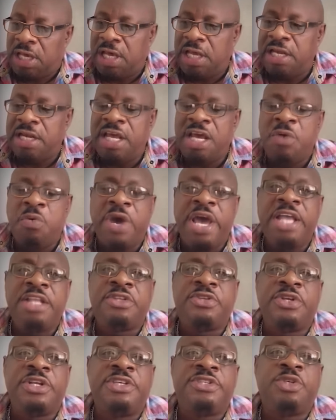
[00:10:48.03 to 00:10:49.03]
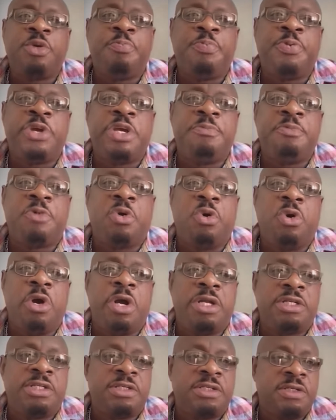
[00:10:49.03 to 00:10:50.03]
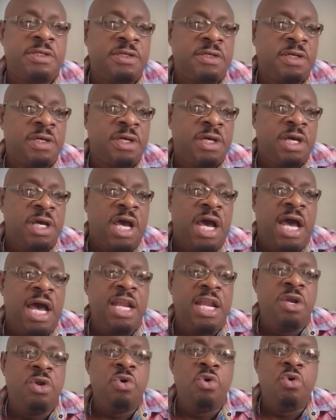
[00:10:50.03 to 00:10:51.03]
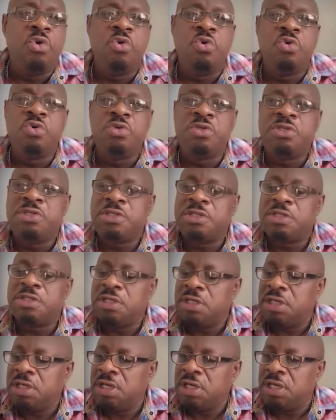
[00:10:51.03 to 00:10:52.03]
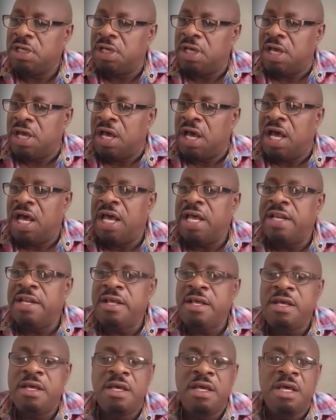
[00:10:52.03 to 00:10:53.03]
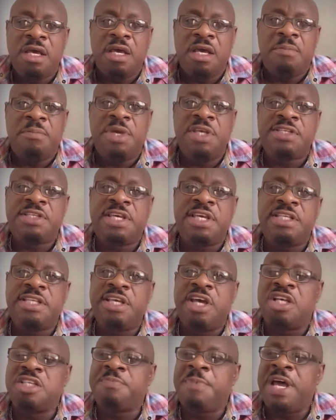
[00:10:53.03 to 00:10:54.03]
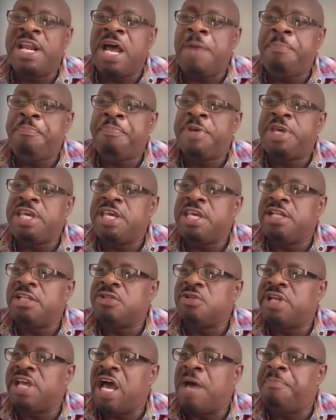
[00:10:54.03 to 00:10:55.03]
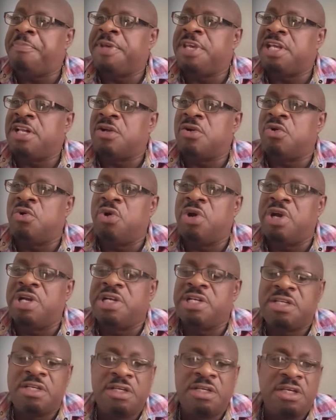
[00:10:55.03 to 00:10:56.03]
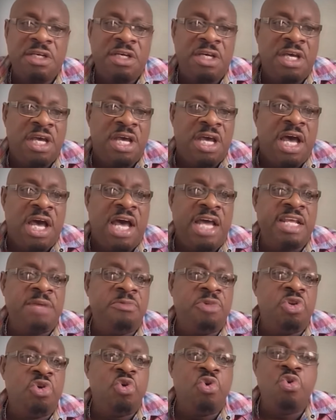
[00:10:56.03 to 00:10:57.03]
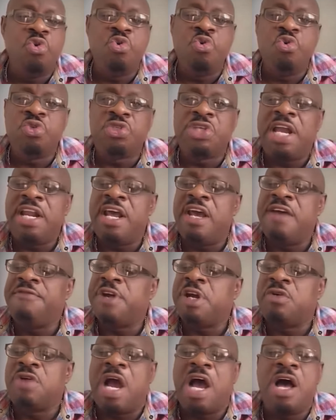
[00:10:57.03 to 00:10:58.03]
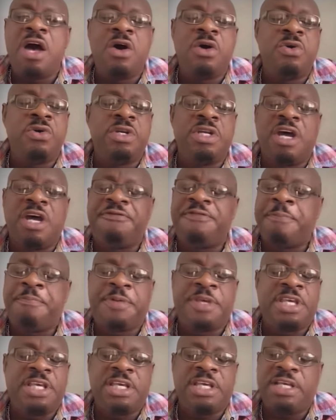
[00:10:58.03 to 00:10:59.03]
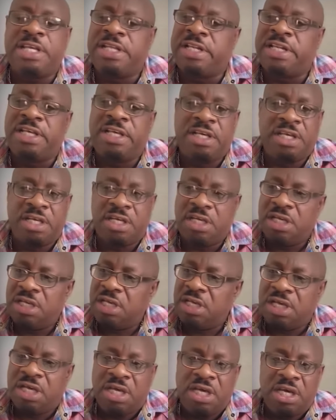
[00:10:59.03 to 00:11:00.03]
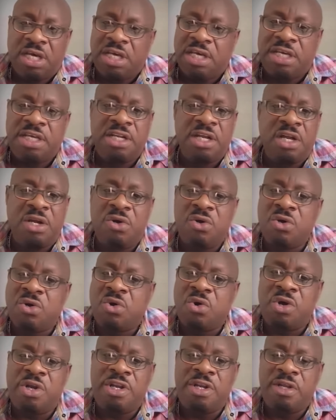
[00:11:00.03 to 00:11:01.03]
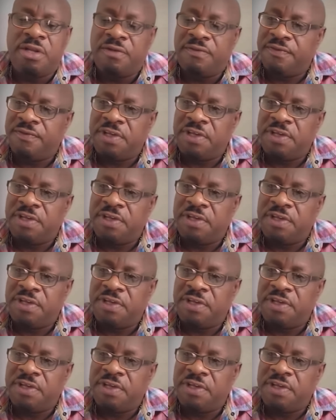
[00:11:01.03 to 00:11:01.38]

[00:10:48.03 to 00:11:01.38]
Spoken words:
And they went to the Supreme Court and lose. And Miss Kitty's husband appealed to the appeal court. And him lose on every ground of appeal. He don't look good.